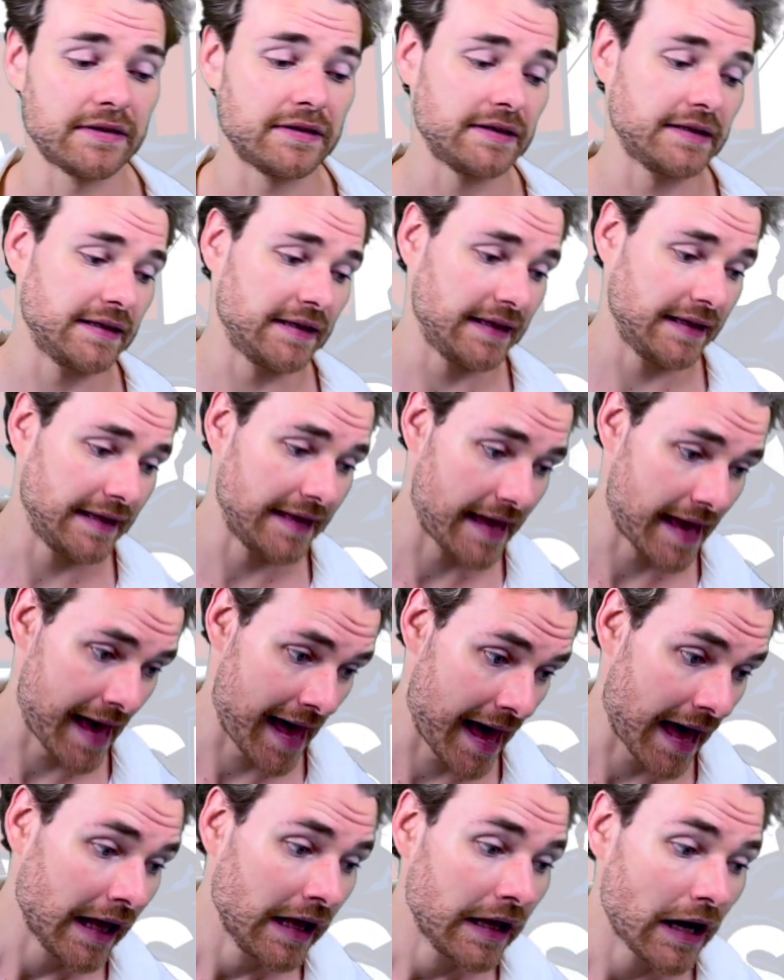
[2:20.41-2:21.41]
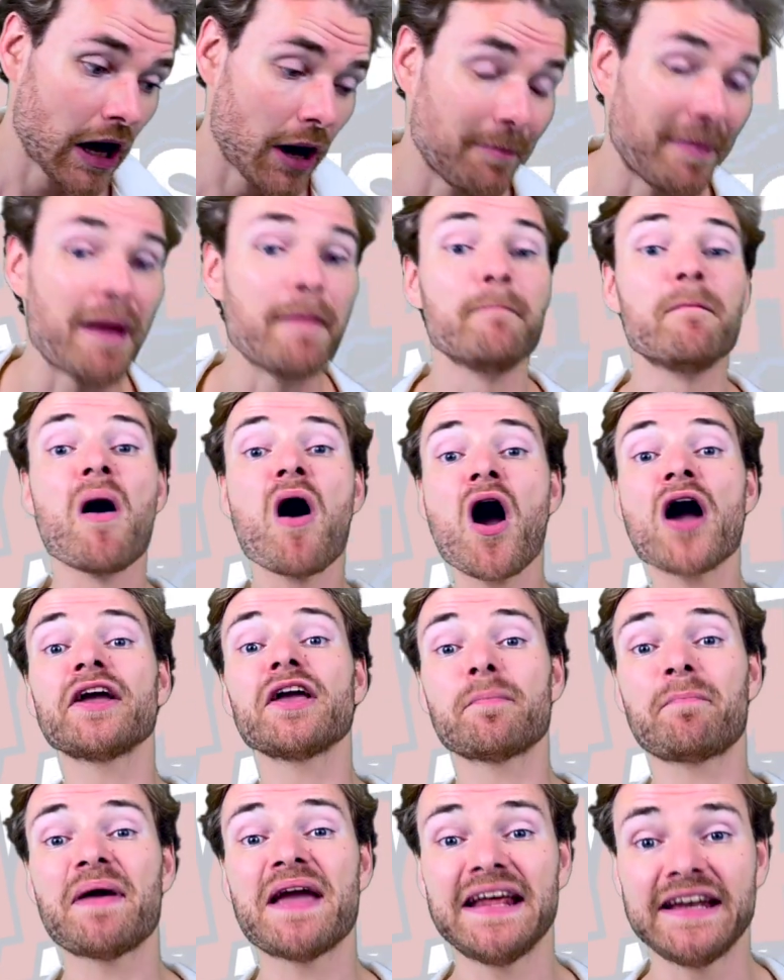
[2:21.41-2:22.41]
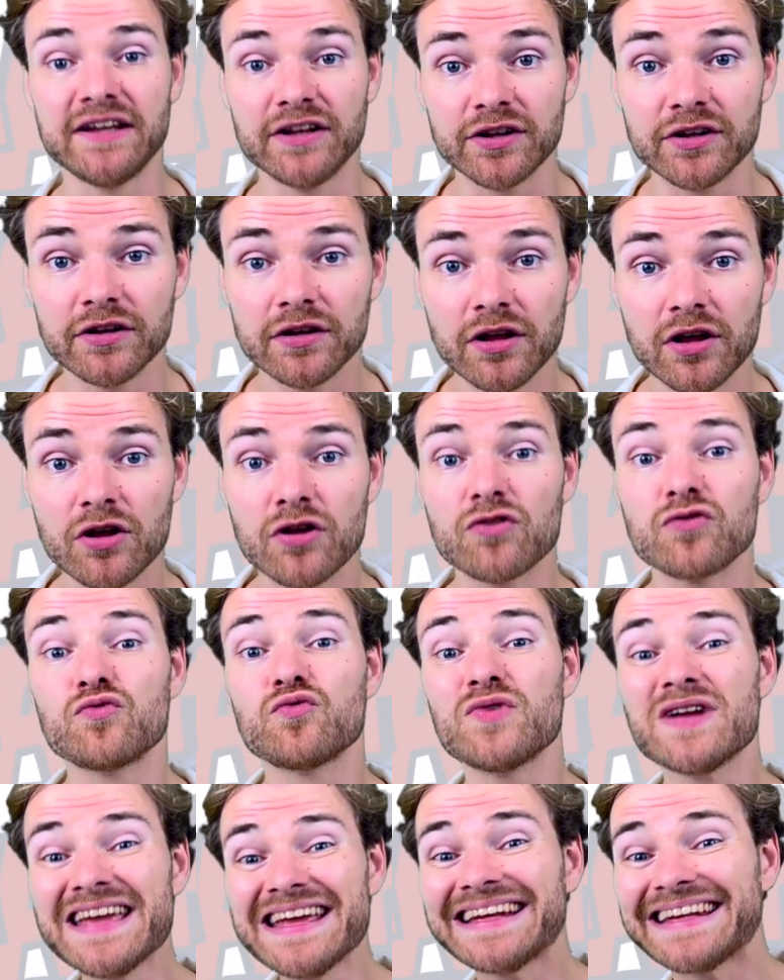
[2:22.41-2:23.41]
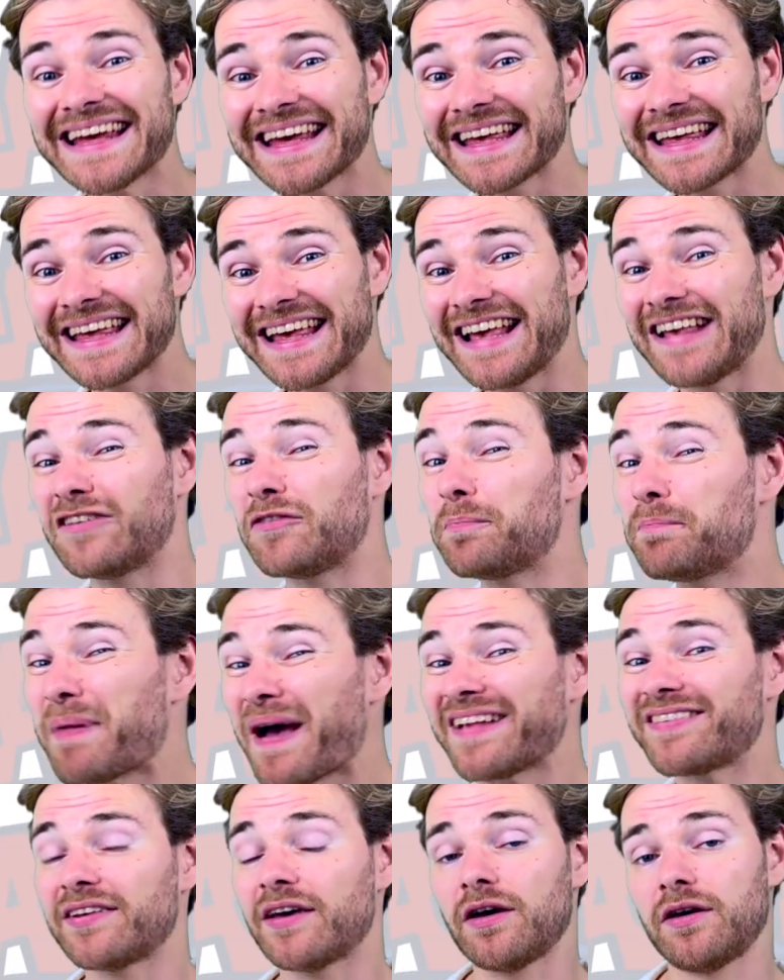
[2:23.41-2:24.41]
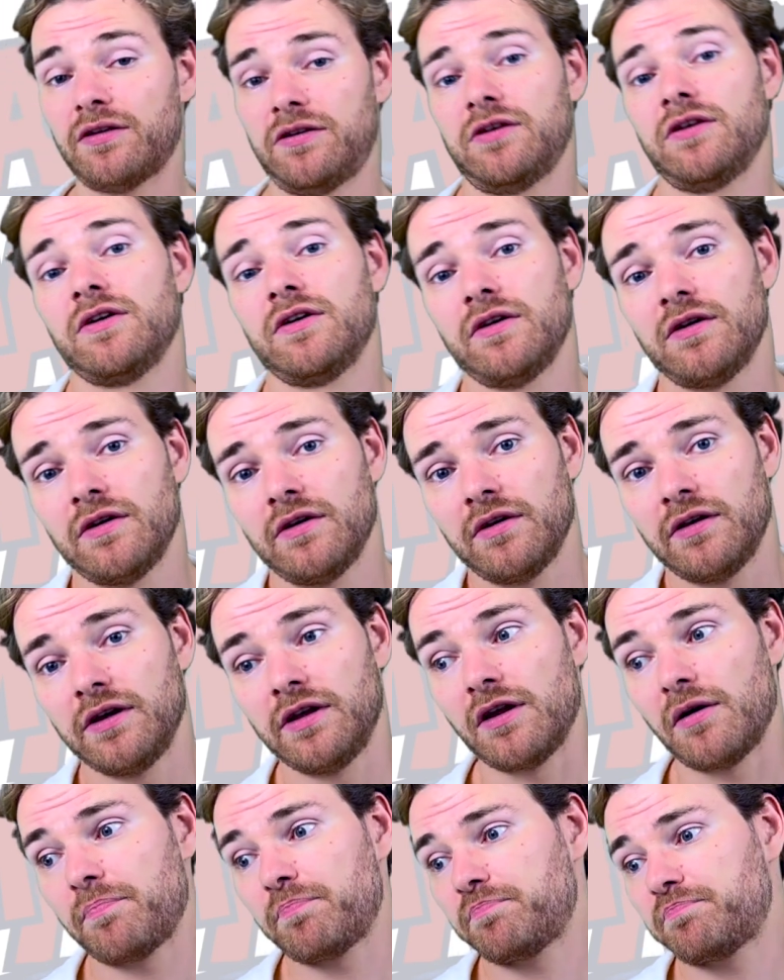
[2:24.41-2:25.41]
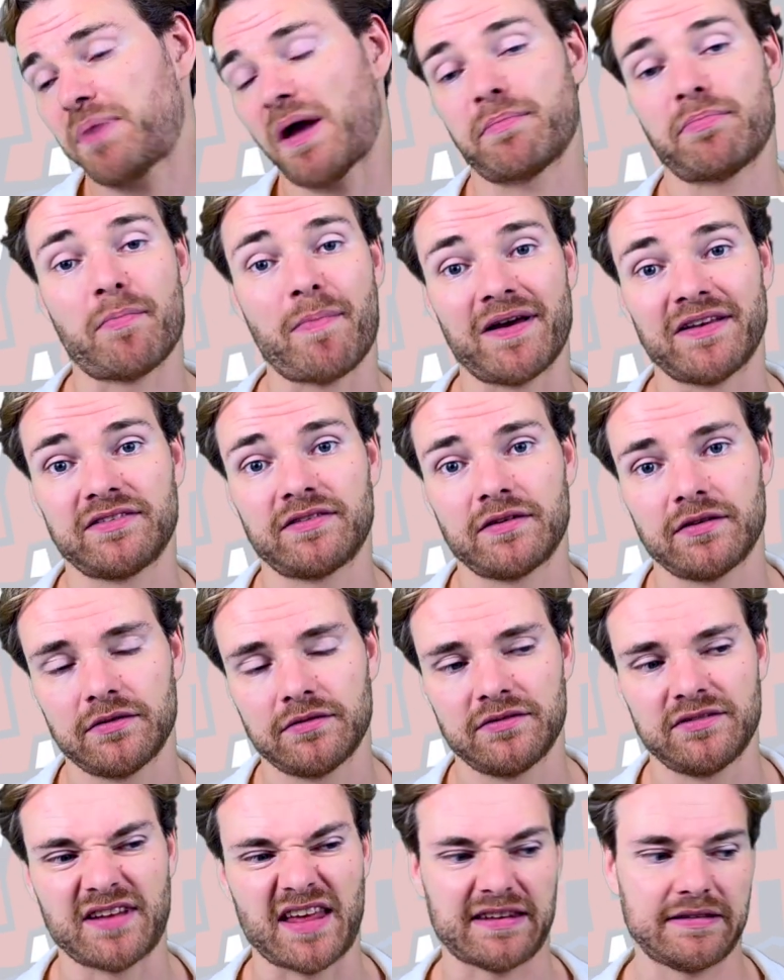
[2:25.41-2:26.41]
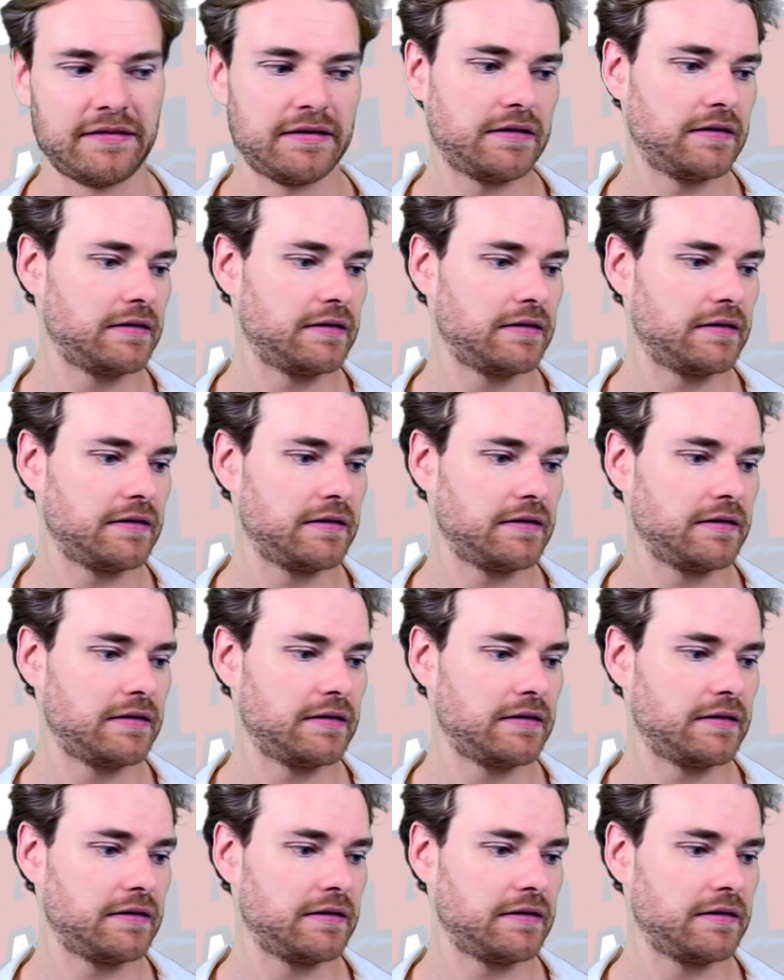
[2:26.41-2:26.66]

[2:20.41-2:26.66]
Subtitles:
Yeah, in my opinion, reading is better in a paper-based test.